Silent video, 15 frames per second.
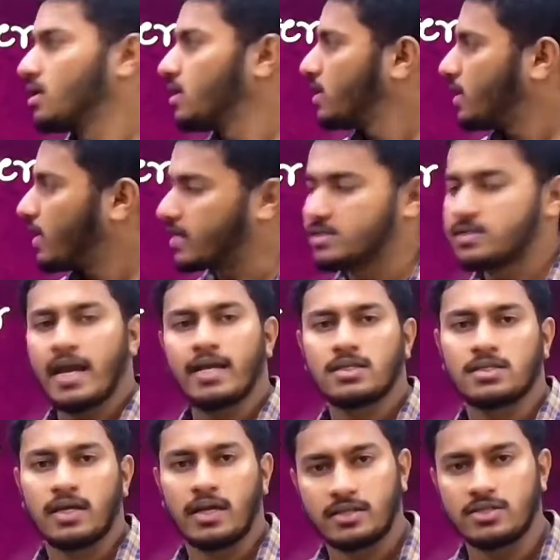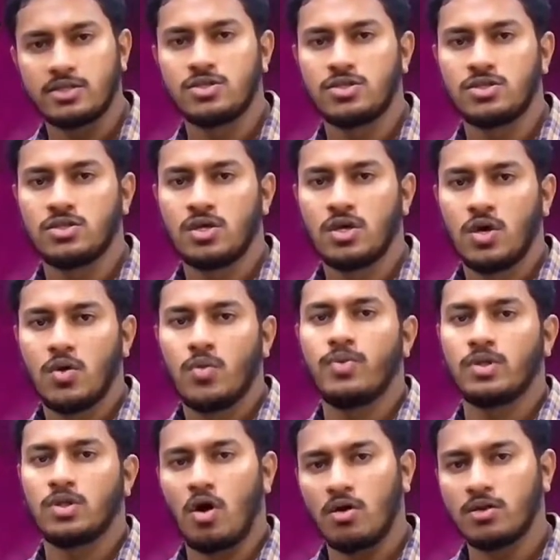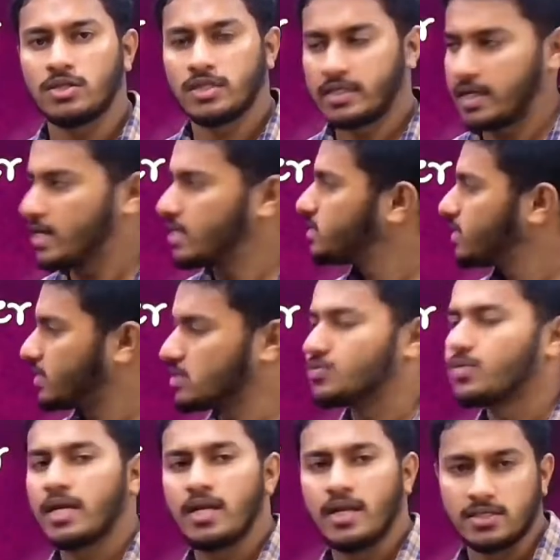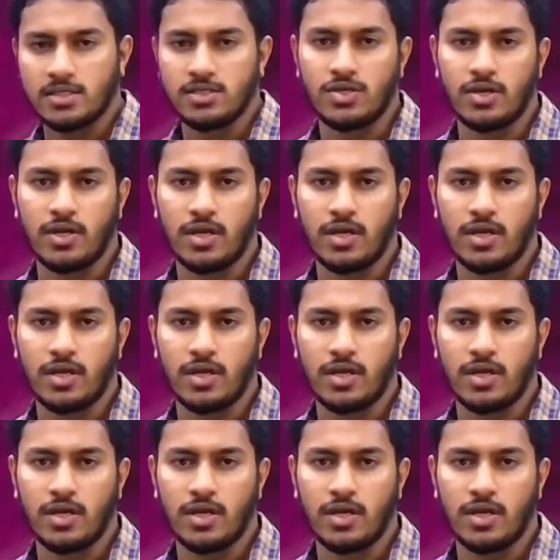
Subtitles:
exact address with all the details, that is very necessary.